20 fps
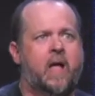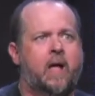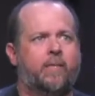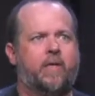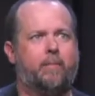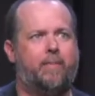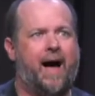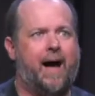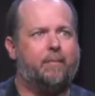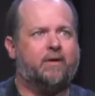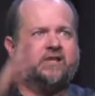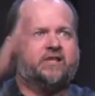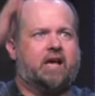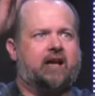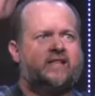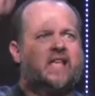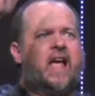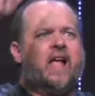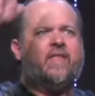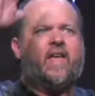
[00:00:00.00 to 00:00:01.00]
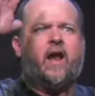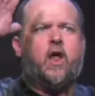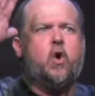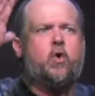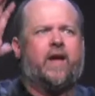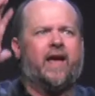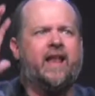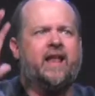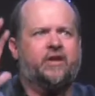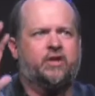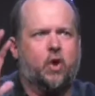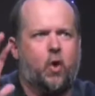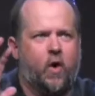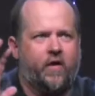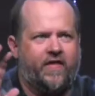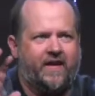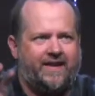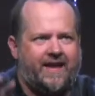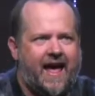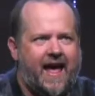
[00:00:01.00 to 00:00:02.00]
the Bible says that who can endure
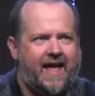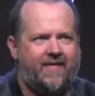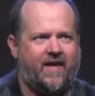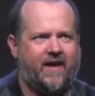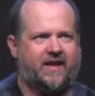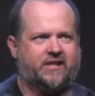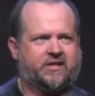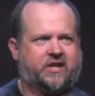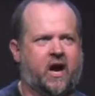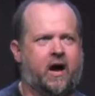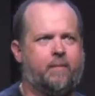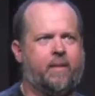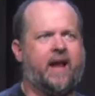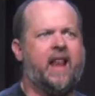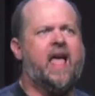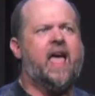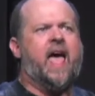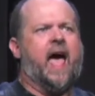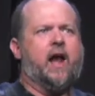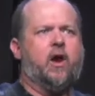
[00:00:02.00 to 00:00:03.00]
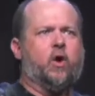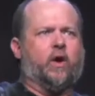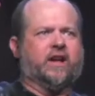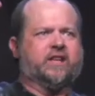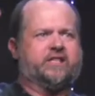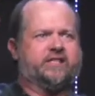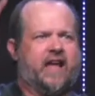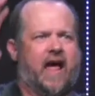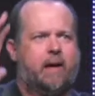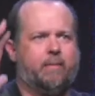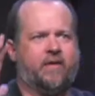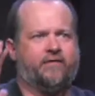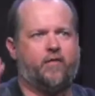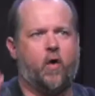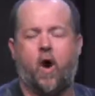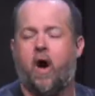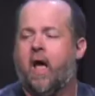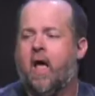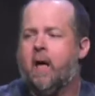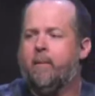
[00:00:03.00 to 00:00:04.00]
the day that is coming and who can stand
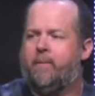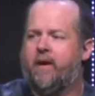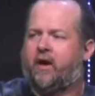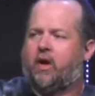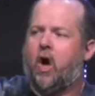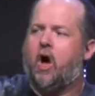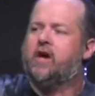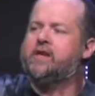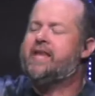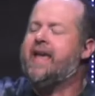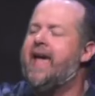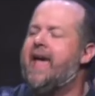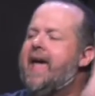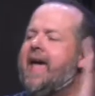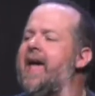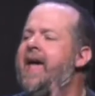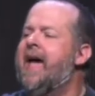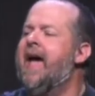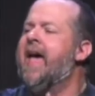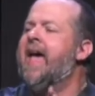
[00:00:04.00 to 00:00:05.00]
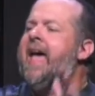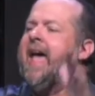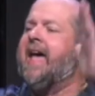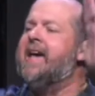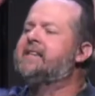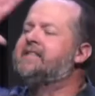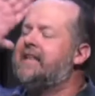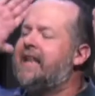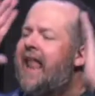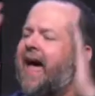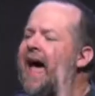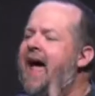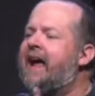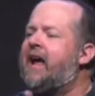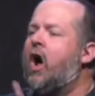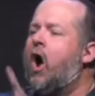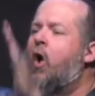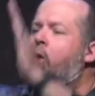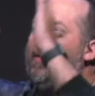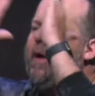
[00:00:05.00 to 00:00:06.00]
before Because he is like
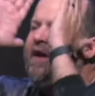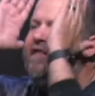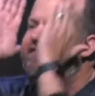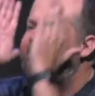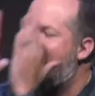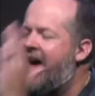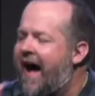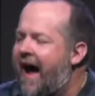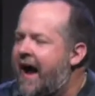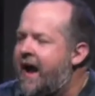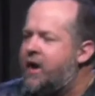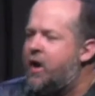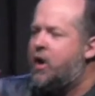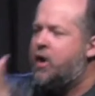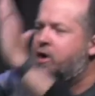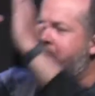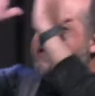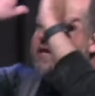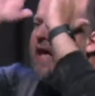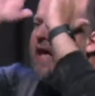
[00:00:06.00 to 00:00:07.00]
a refiner's